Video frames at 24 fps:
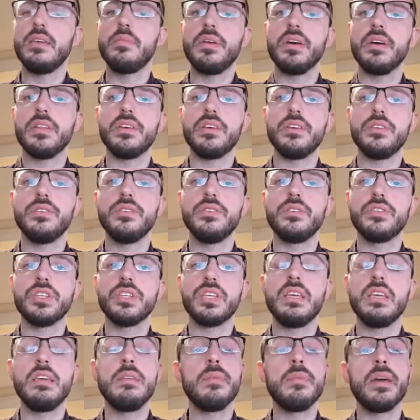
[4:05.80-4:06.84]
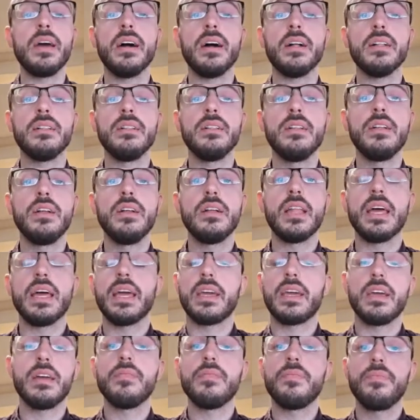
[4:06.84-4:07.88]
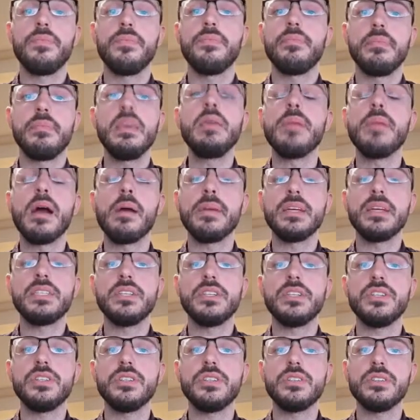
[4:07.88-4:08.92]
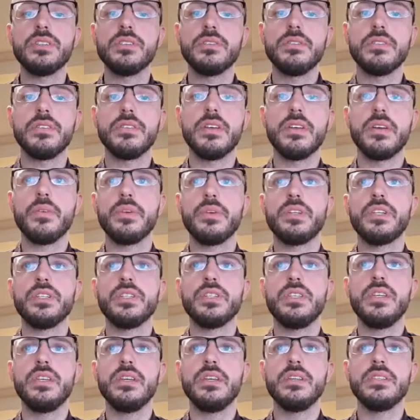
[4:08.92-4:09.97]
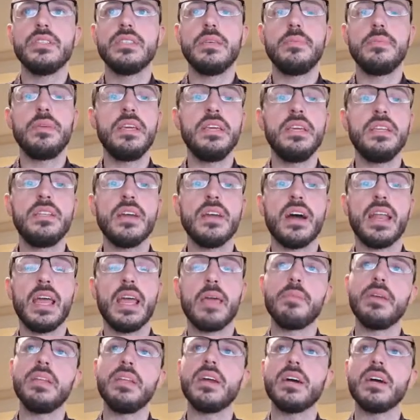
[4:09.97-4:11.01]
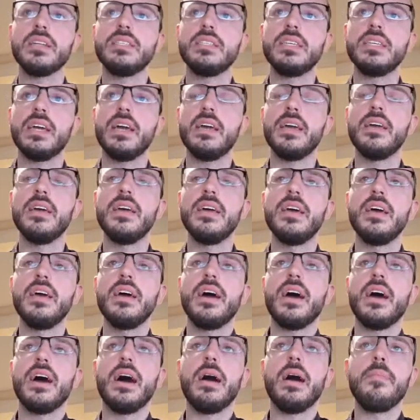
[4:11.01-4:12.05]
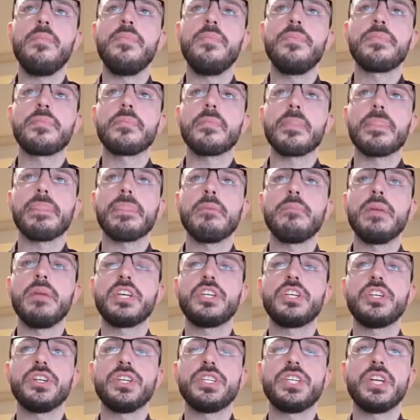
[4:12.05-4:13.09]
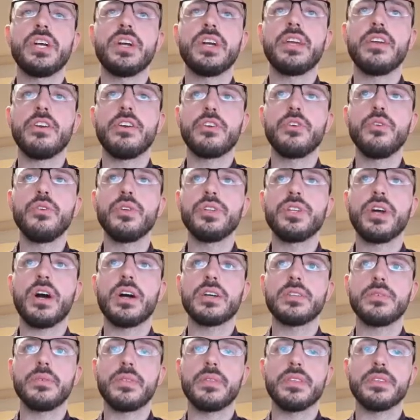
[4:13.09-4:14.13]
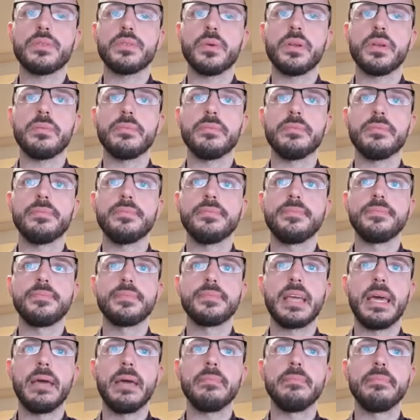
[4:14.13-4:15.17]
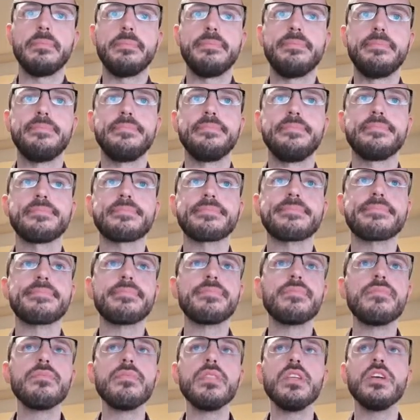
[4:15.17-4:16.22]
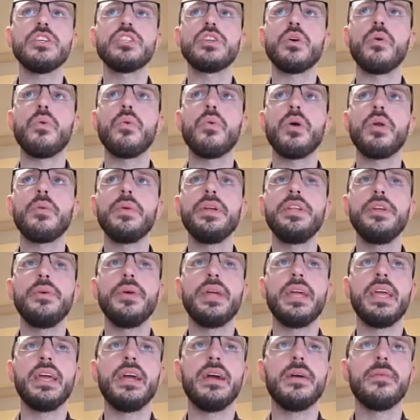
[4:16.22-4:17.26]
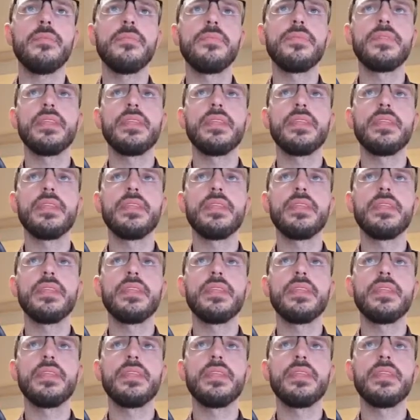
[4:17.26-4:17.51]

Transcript: email that you usually email, like email messages, which is cbe.ab.ca. Make sure you're sharing your Google Docs with this one. Okay. So what are we doing here?